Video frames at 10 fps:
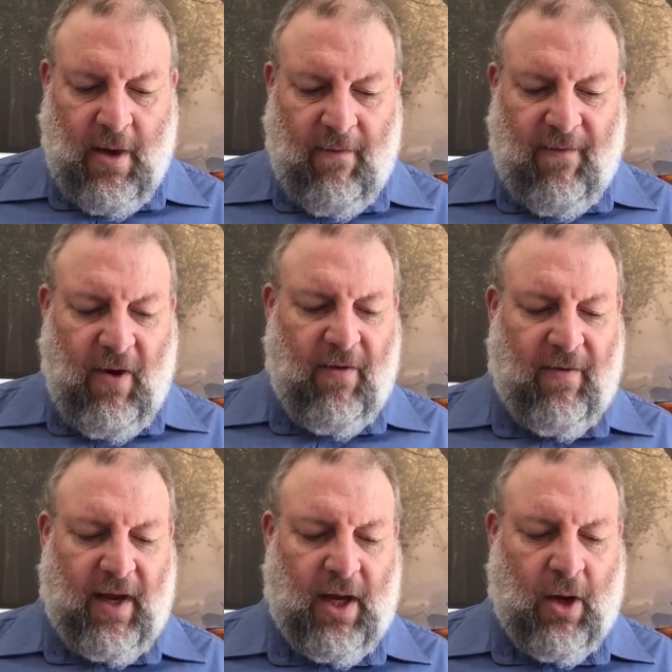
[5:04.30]

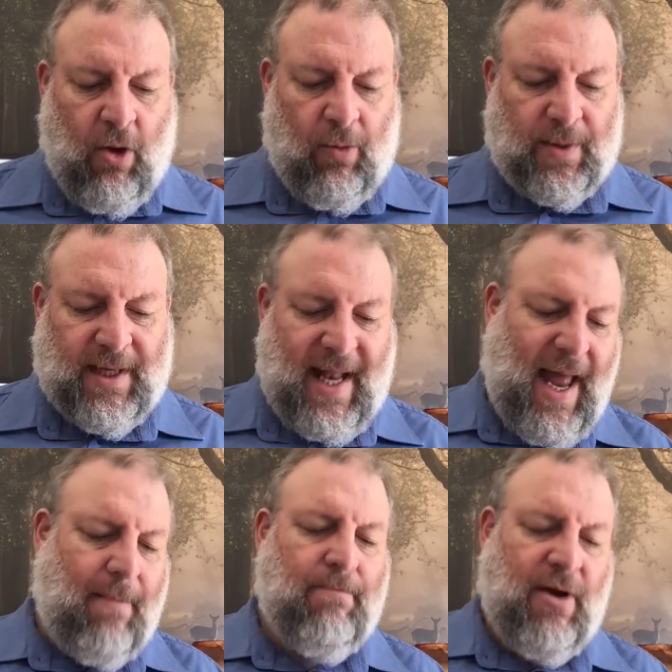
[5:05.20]
Fluffy cubs
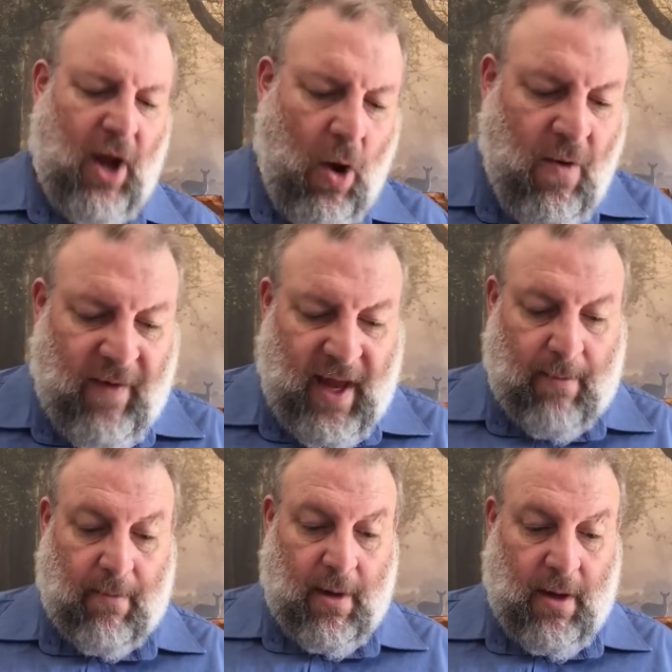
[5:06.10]
clambering over
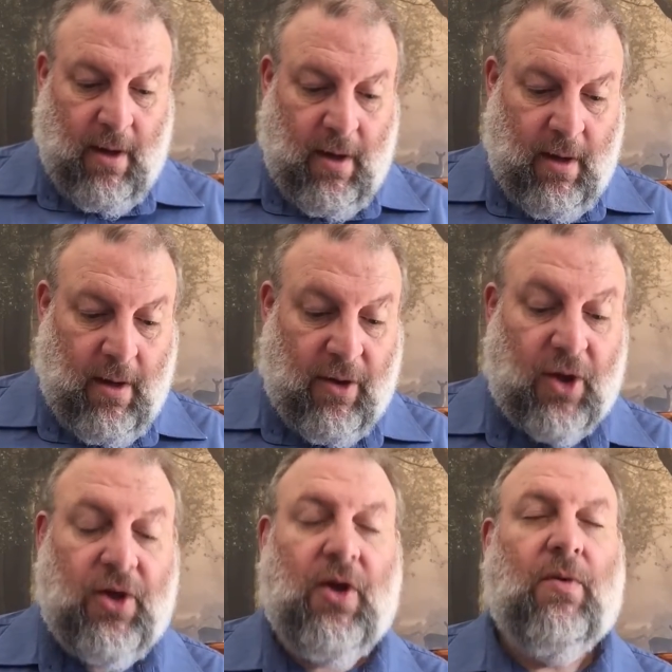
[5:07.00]
him, the
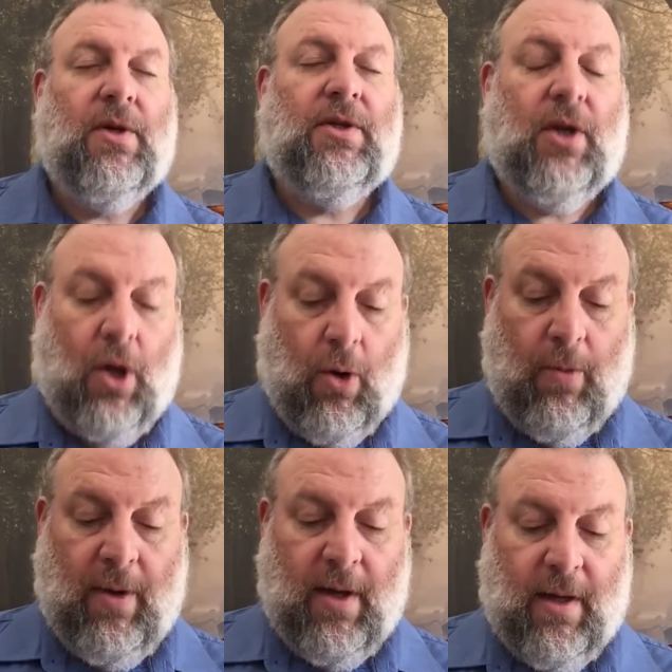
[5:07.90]
newest
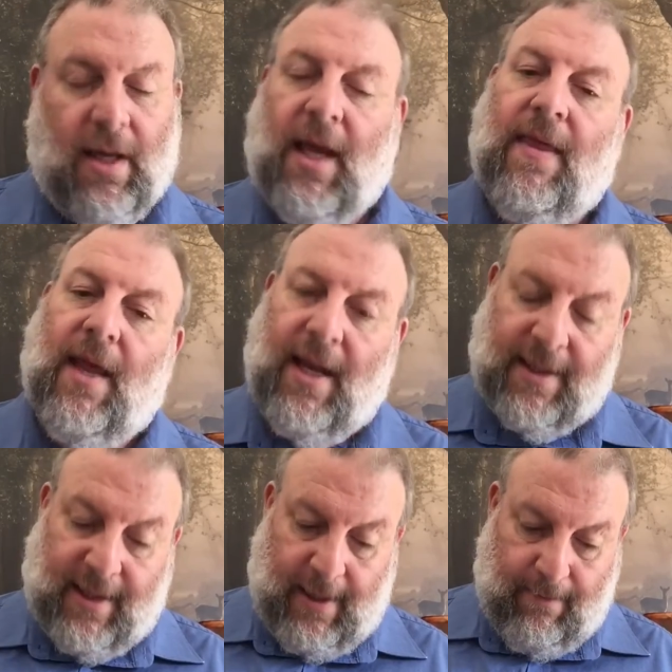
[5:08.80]
cub in the
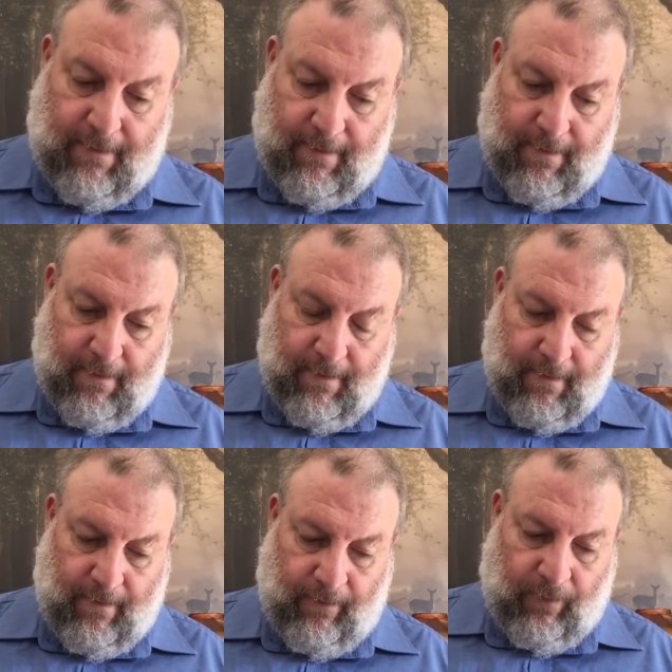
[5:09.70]
litter.
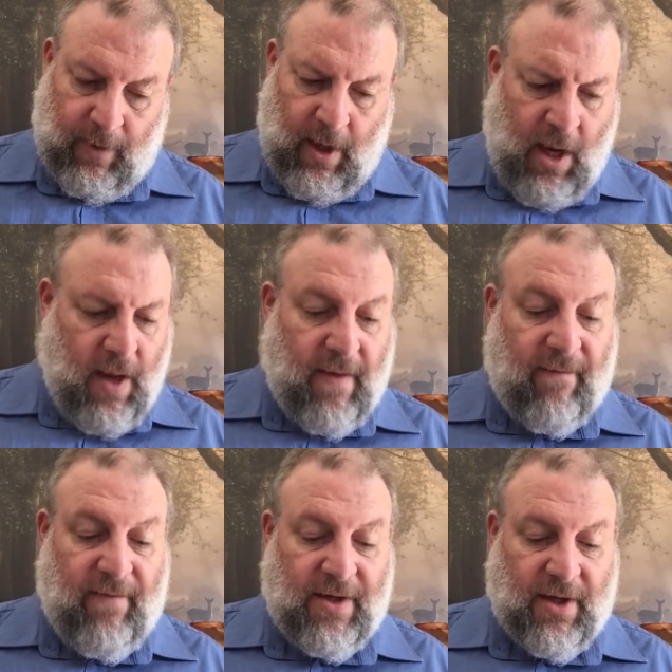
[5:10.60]
The
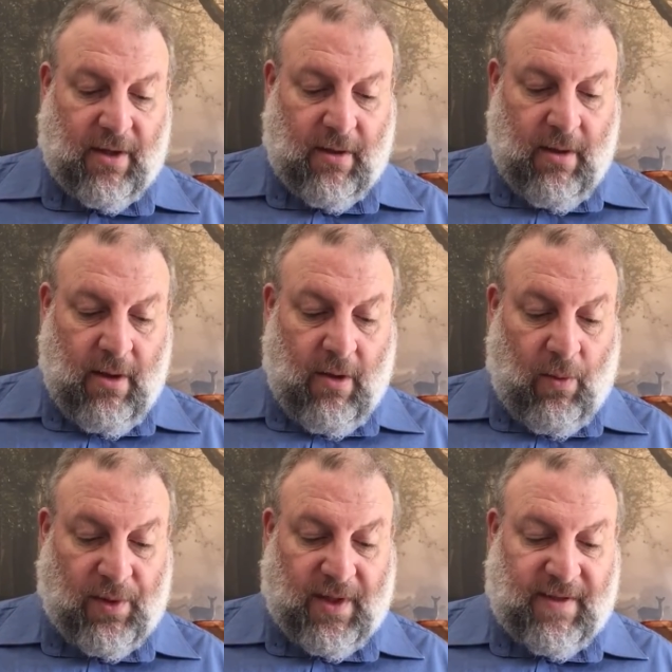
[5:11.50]
vision
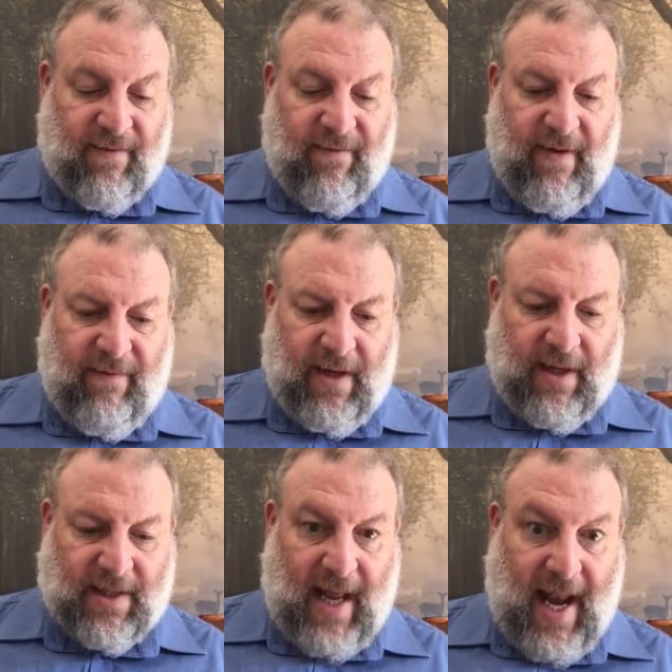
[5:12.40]
was as vivid
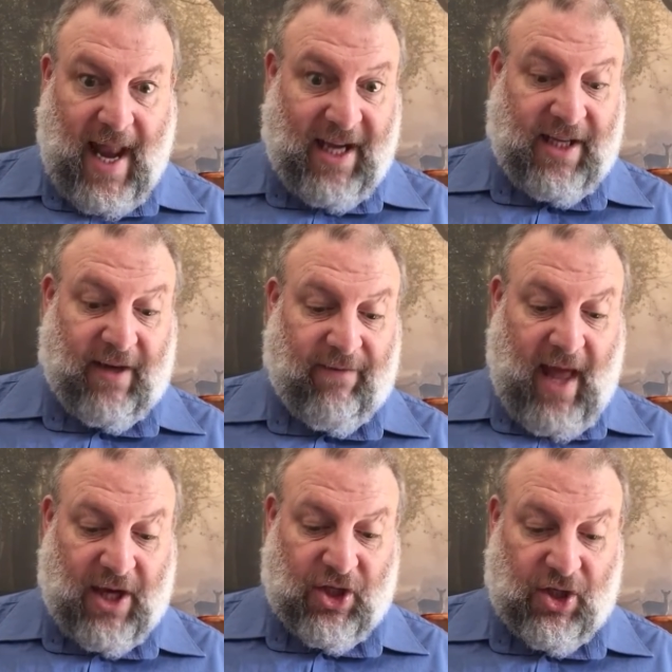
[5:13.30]
as a lightning
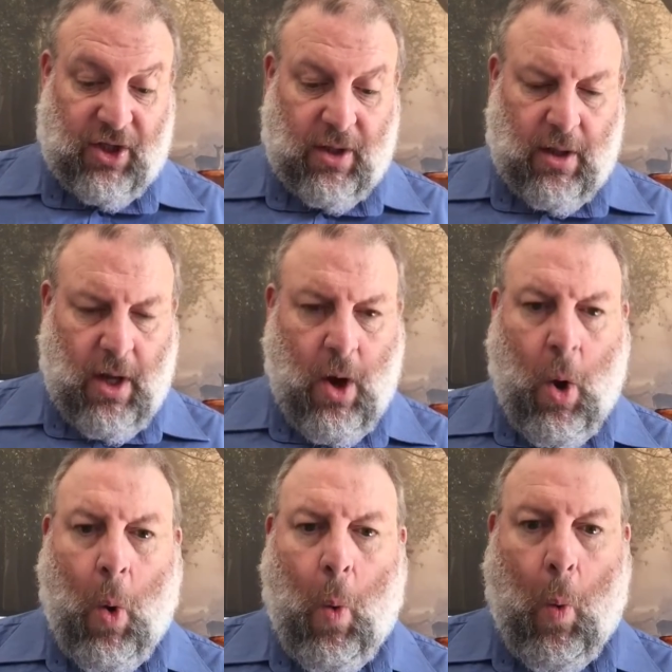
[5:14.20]
flash.
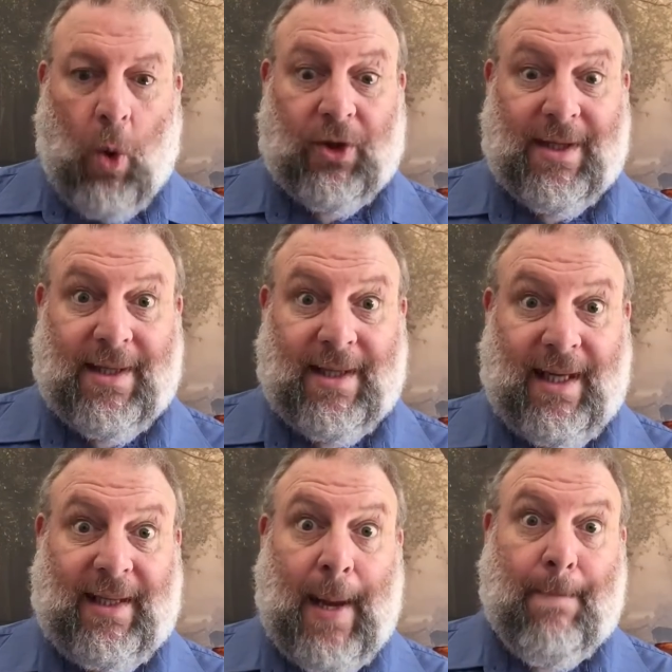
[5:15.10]
What did
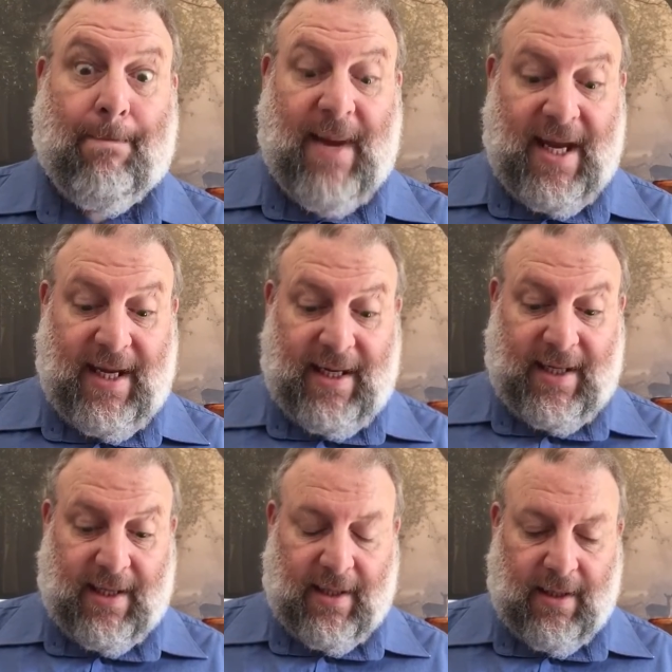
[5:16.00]
it mean?